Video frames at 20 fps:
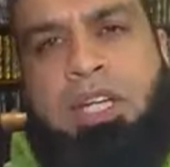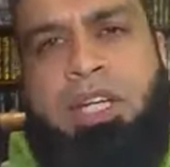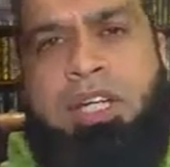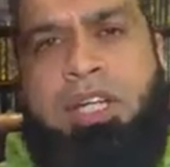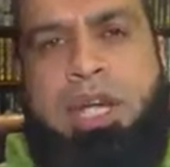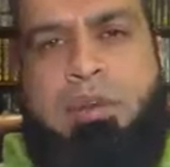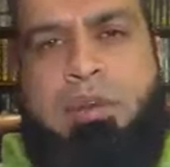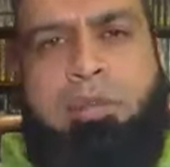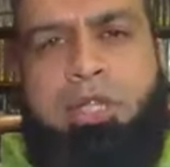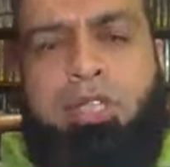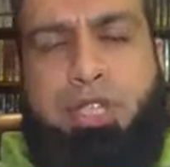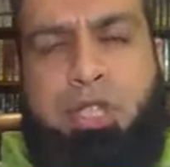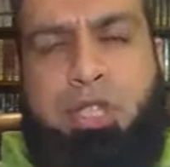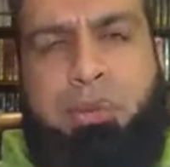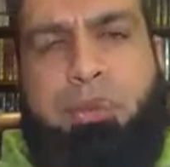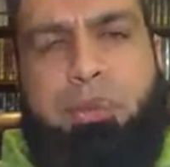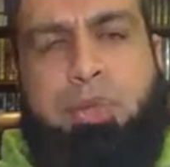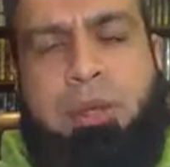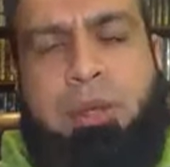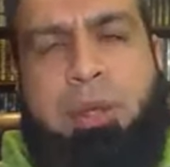Number
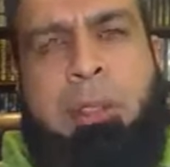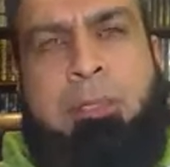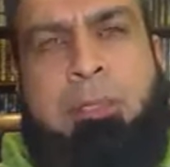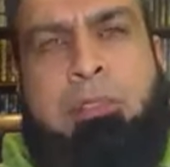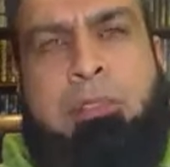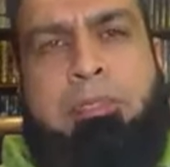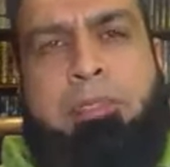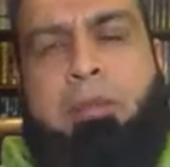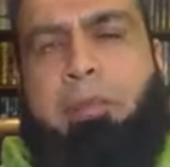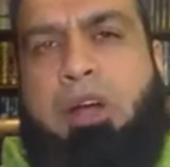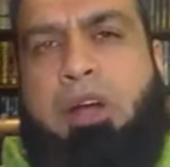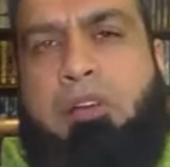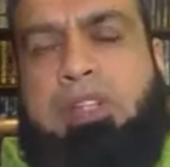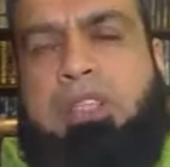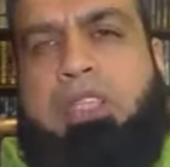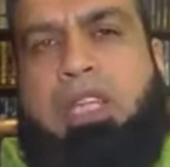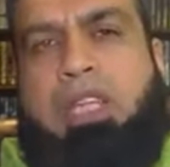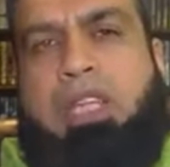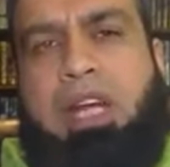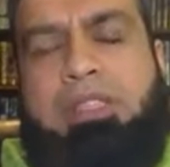two, the Prophet
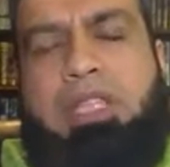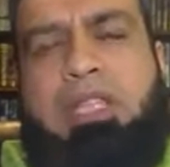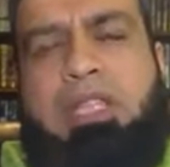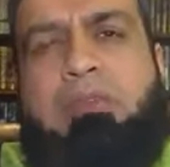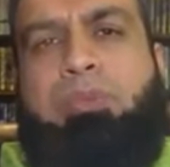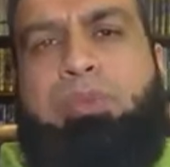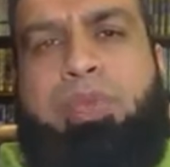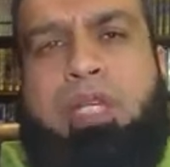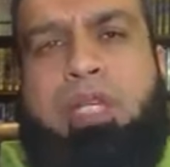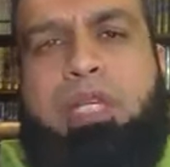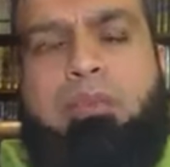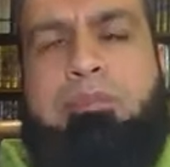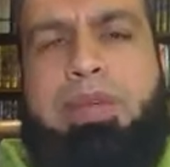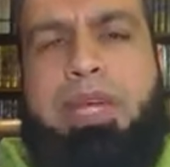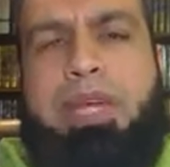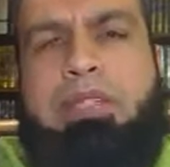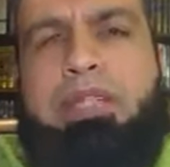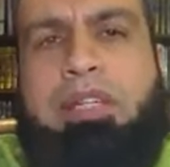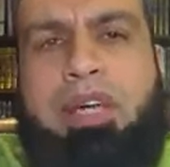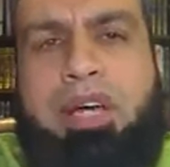sallallahu alaihi wasallam
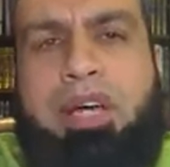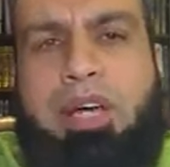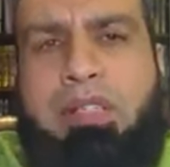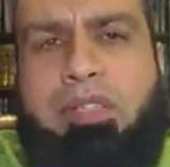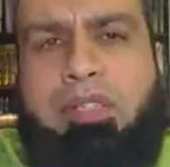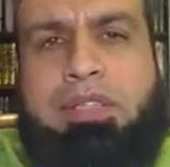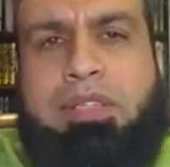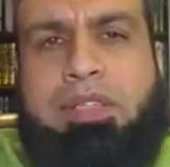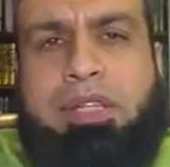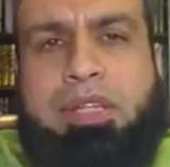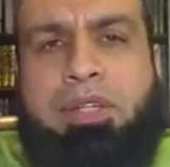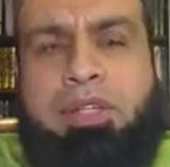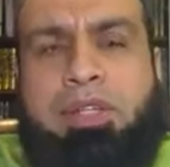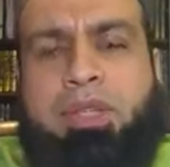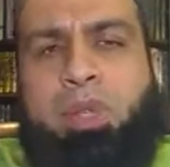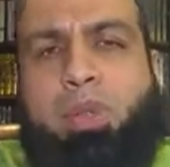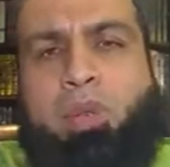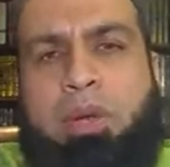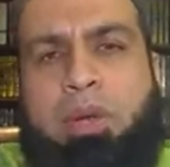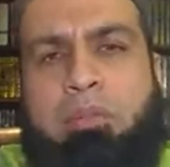recommended us
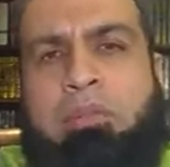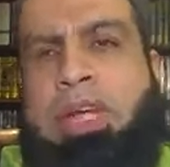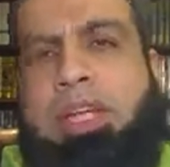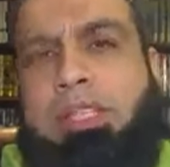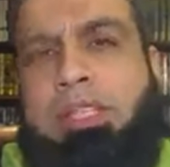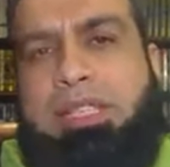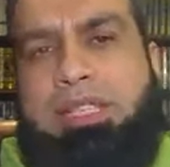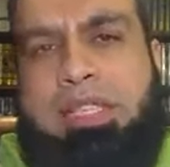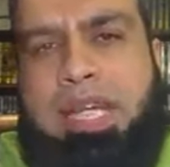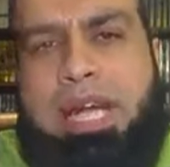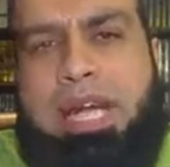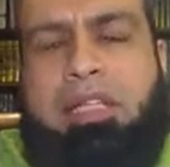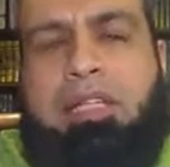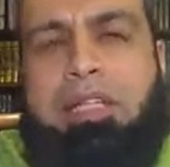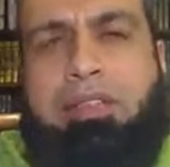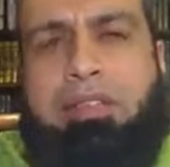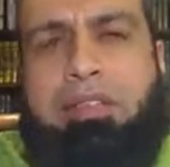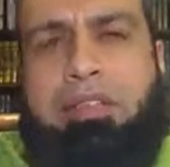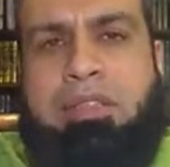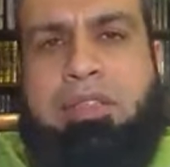to remain
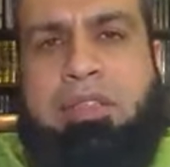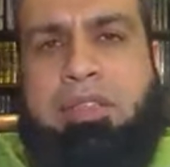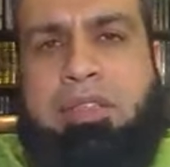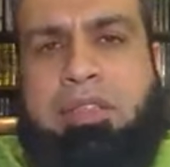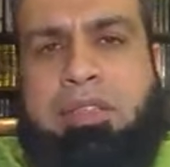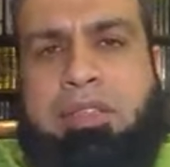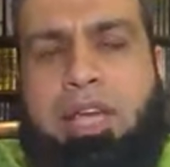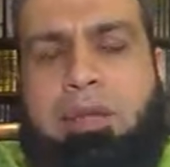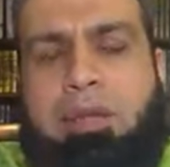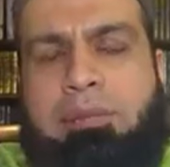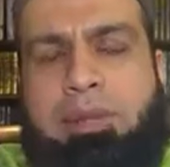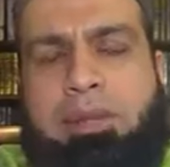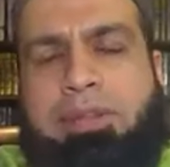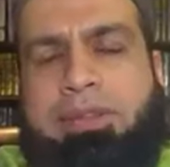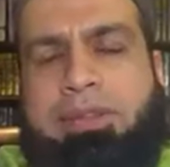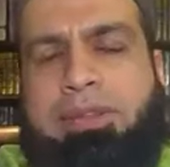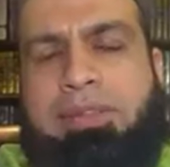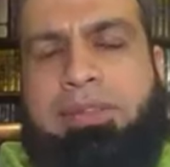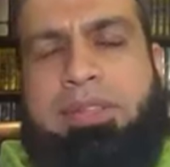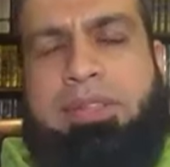silent. And
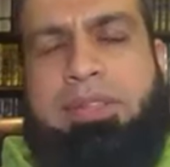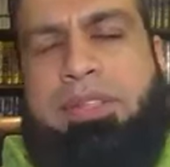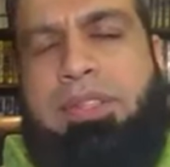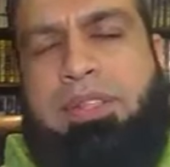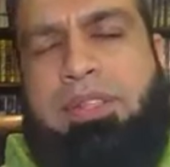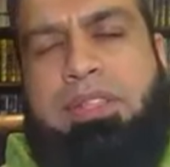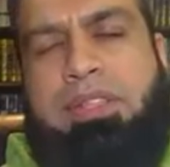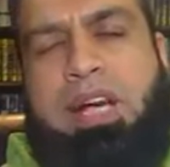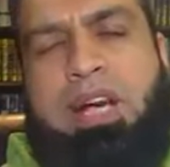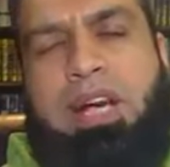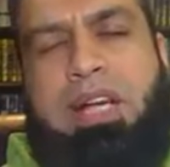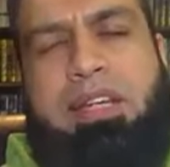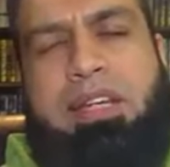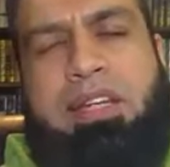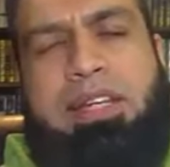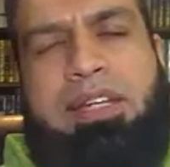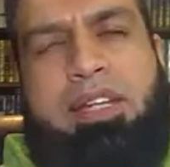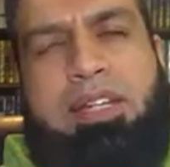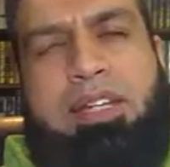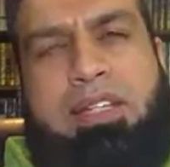brothers and sisters, I
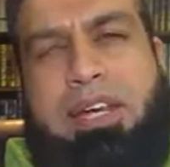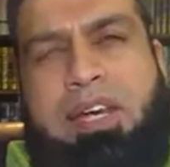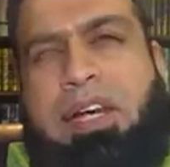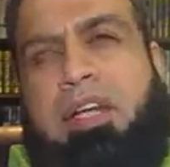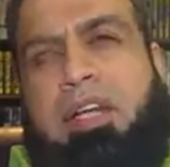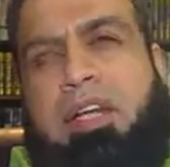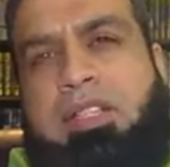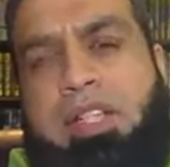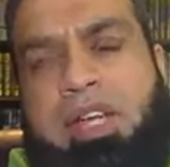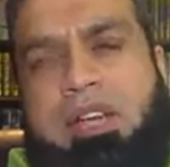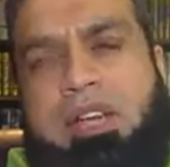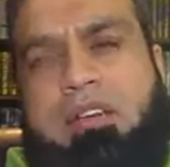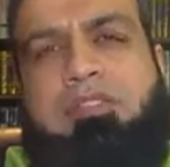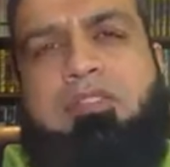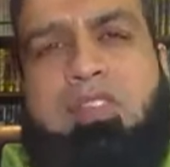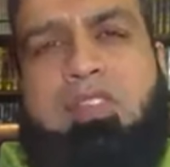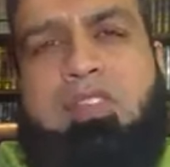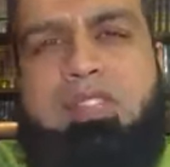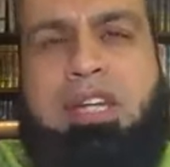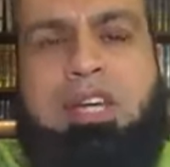cannot
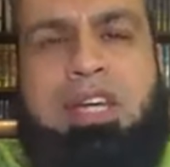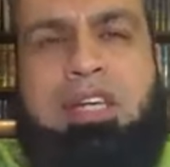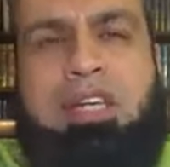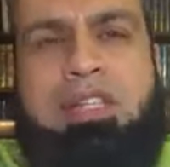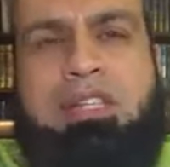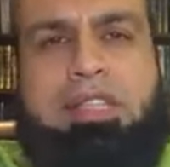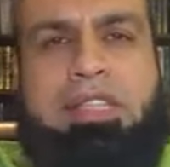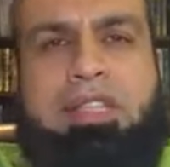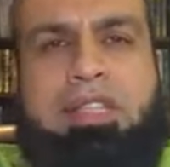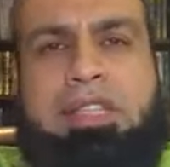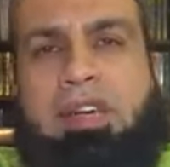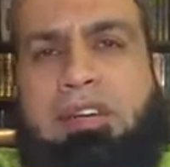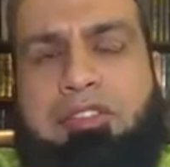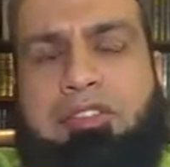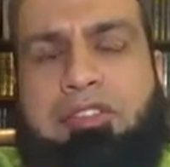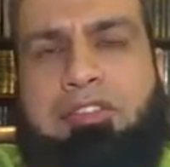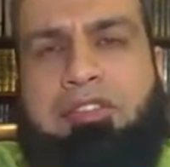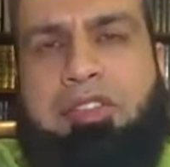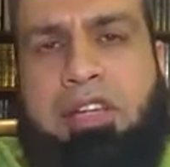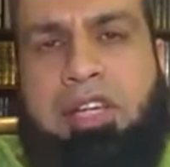emphasize
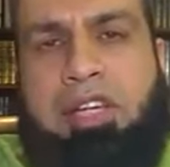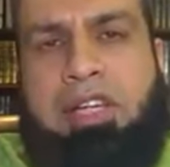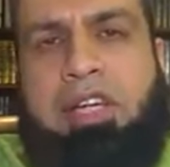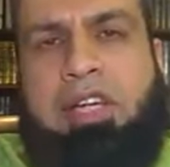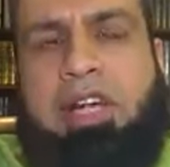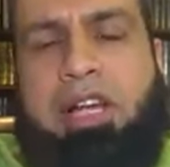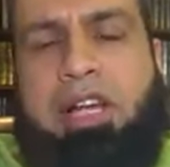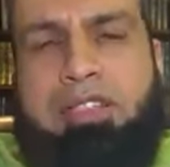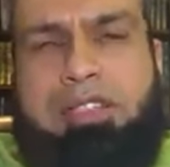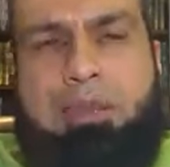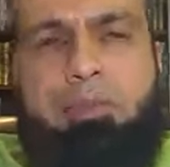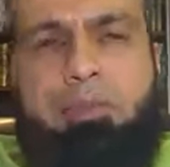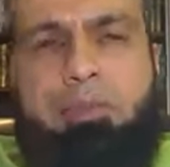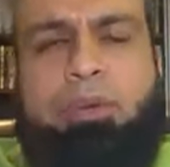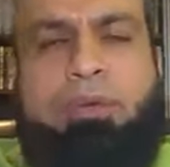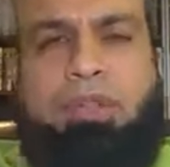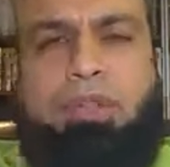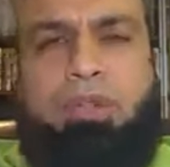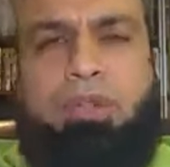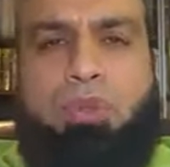enough, as a
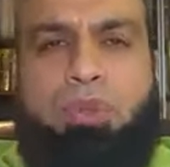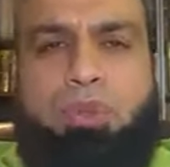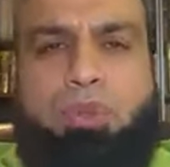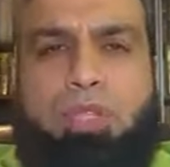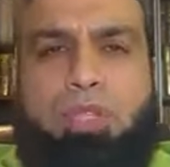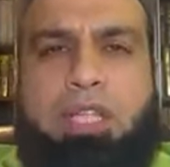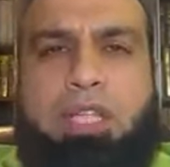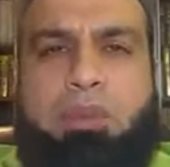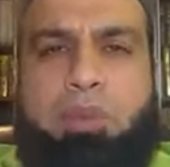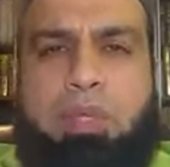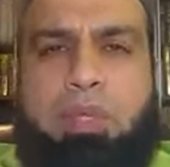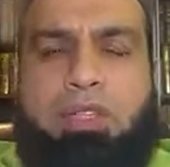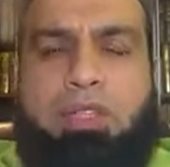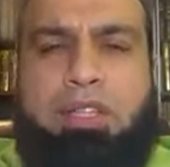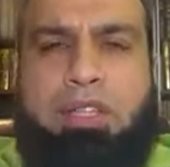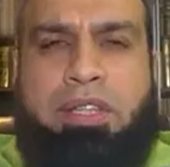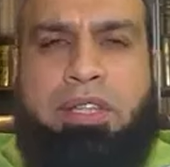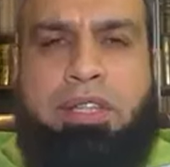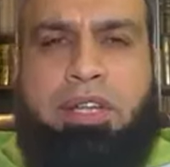person who deal with